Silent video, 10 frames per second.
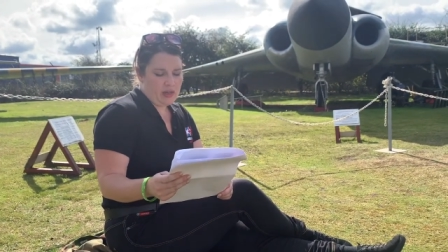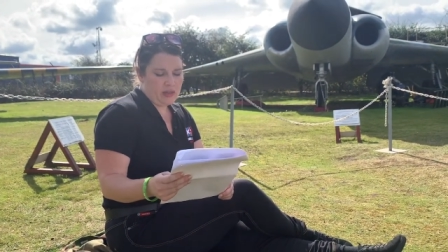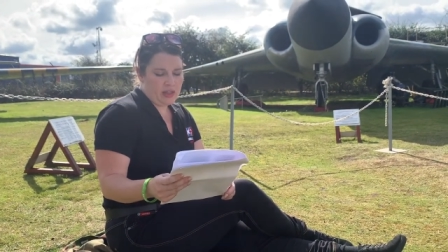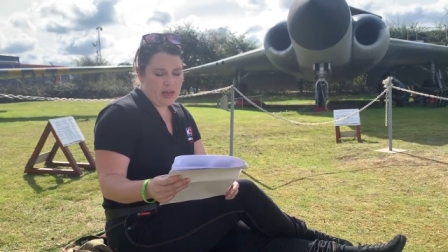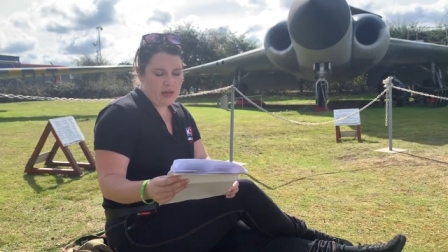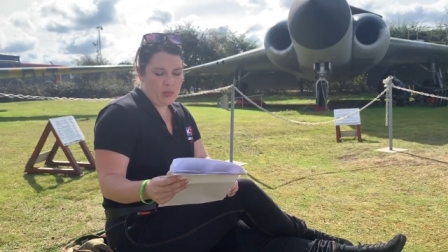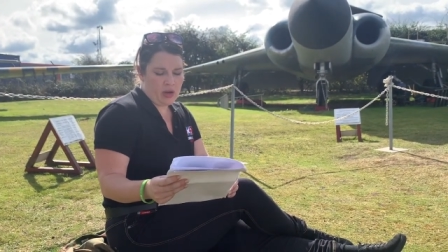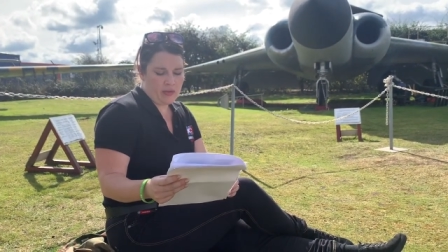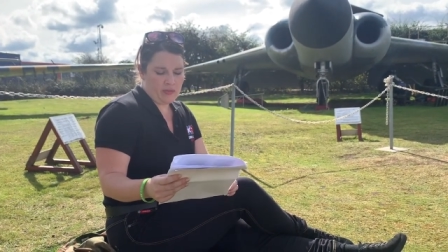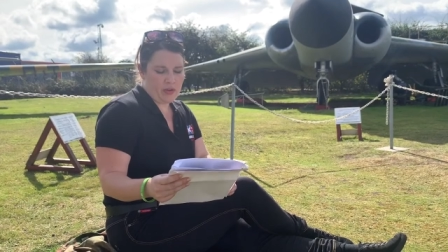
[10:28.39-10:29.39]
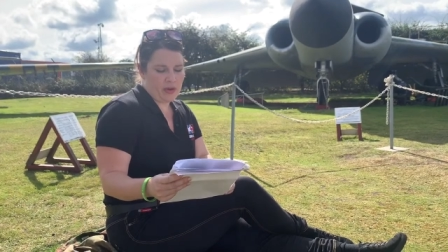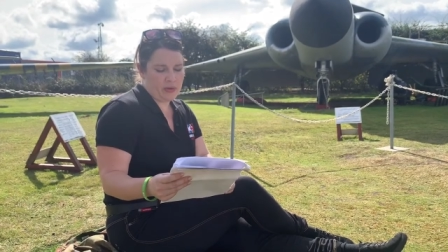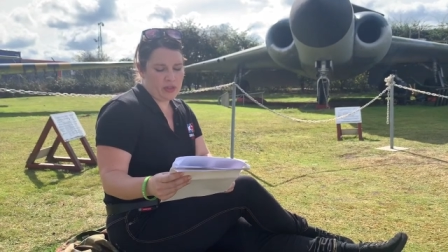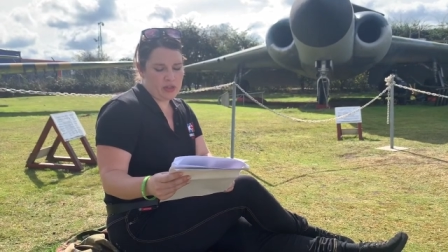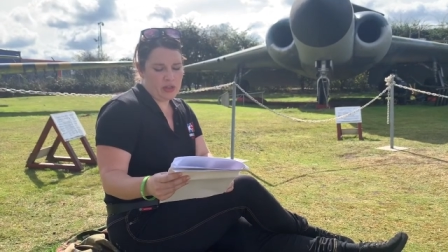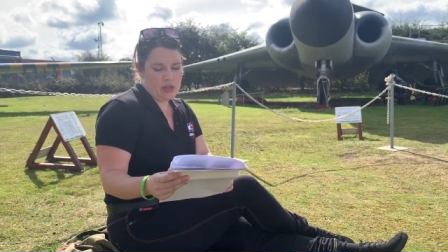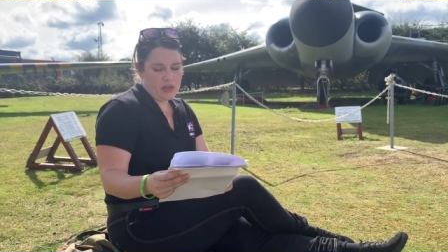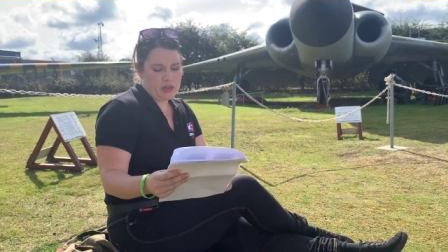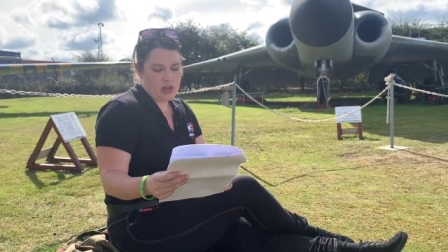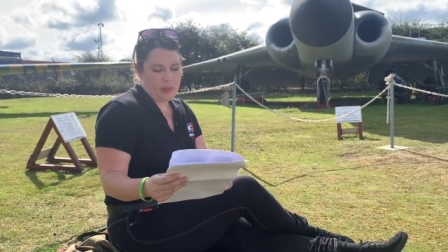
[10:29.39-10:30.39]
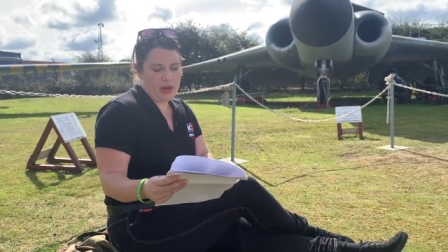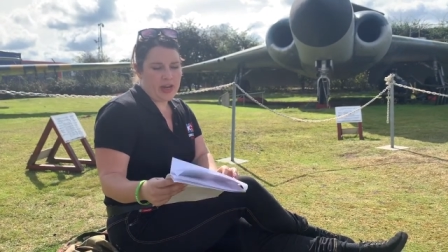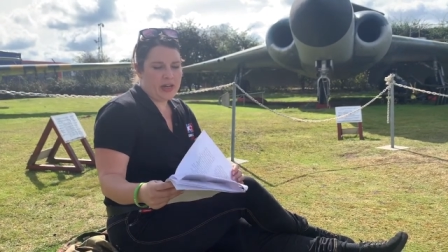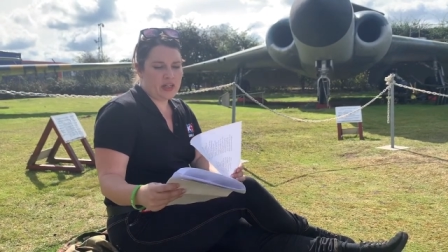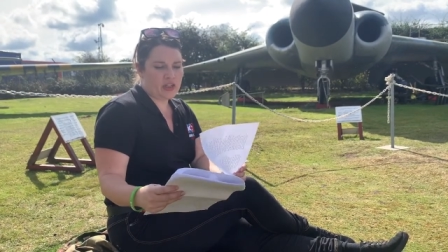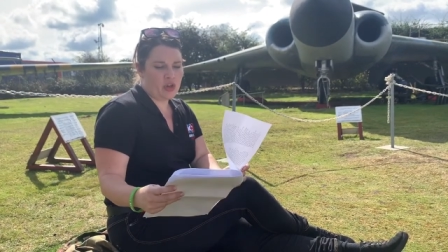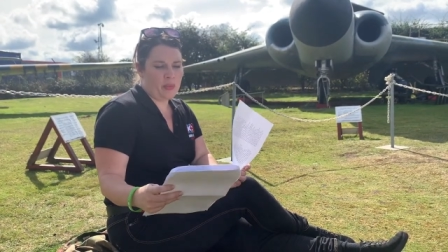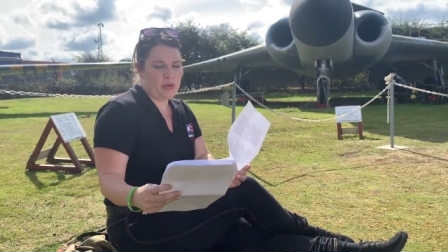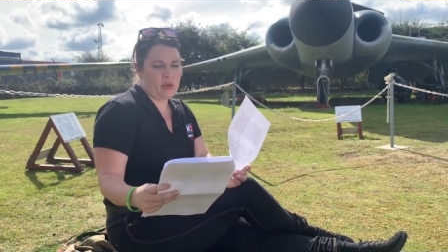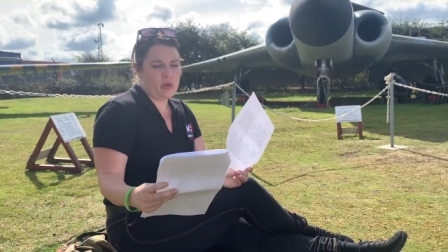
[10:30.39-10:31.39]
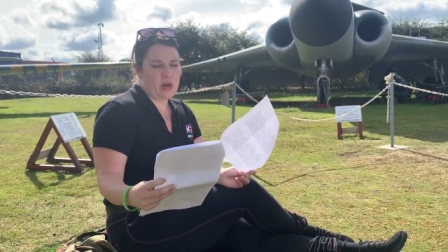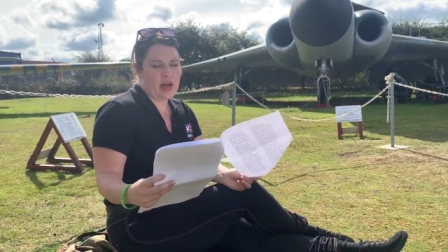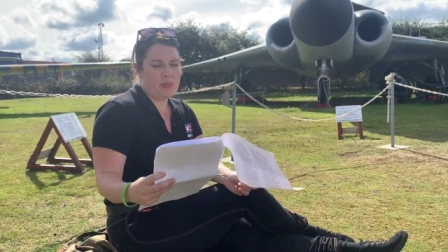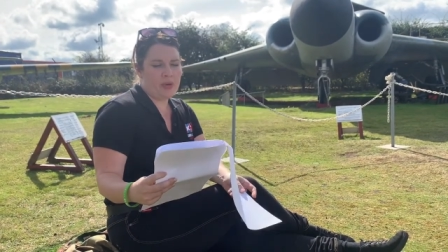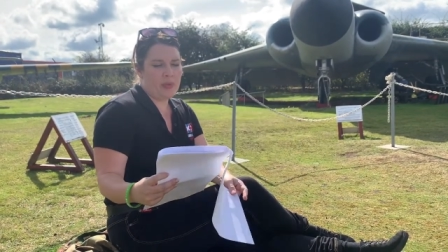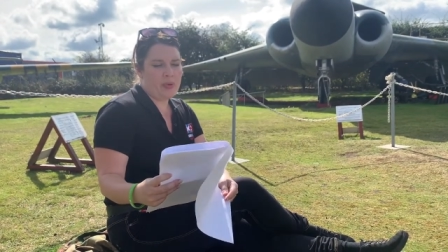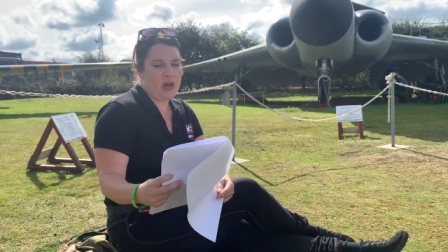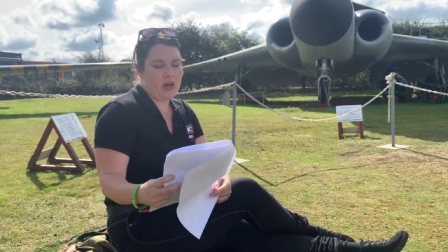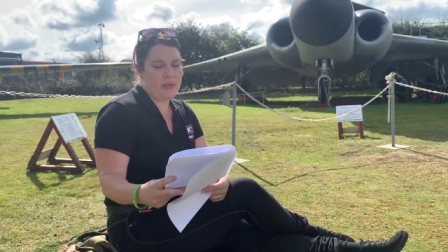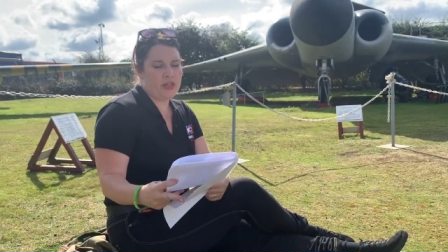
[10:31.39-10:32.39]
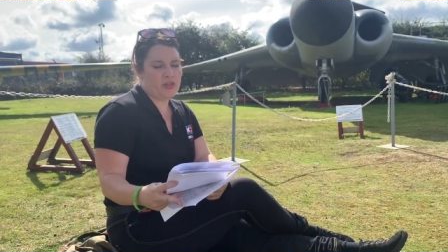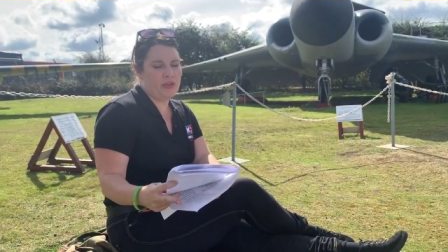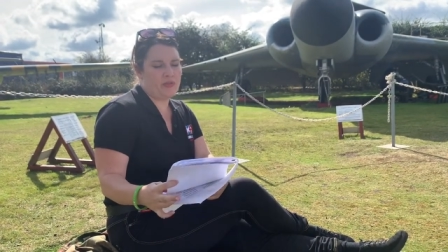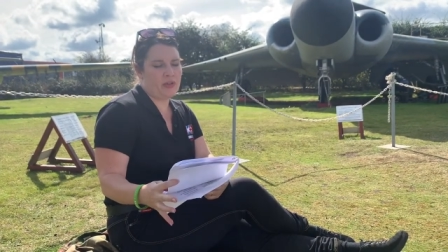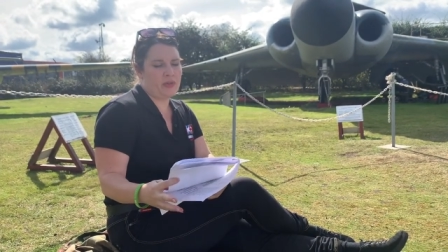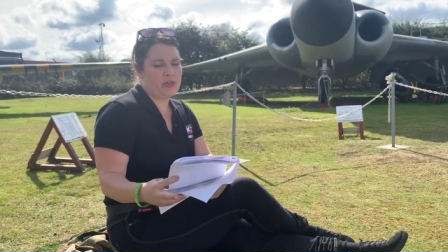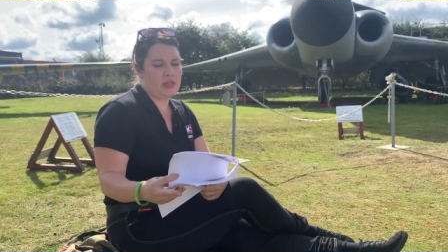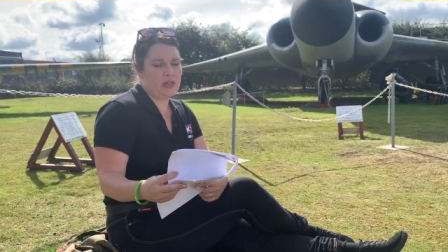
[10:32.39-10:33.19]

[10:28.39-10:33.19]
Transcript: The king won the vote, so by English common law and by parliamentary vote,